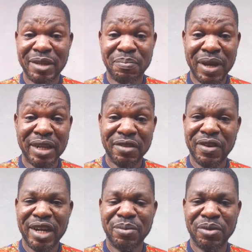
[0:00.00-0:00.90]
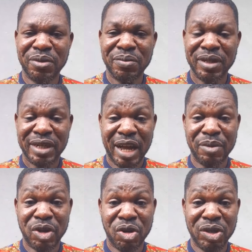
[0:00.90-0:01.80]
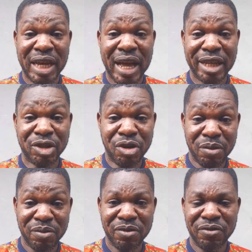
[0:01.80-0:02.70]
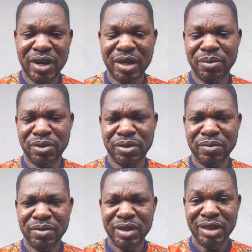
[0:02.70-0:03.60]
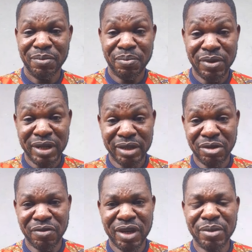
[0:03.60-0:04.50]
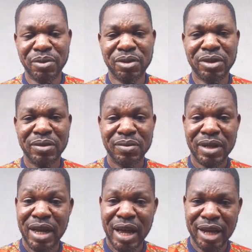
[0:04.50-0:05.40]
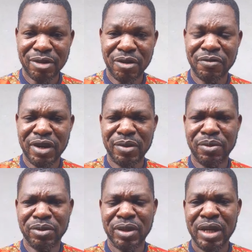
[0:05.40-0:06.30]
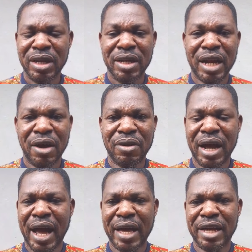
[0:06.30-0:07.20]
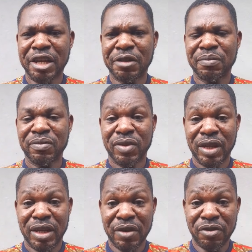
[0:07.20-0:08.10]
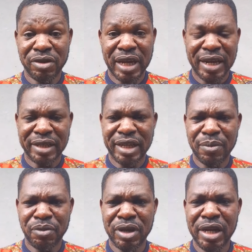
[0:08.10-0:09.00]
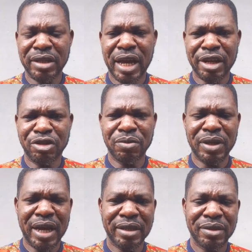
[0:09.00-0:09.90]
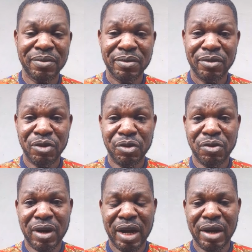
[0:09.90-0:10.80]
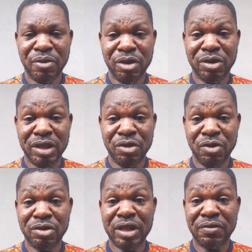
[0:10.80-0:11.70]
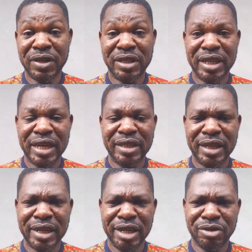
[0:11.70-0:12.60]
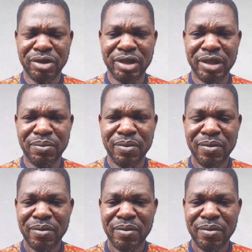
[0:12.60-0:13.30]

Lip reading: dependent variable can be called the outcome variables. Predictor variables, outcome variables. Now, I gave us an example. Let's assume that you want to investigate the relationship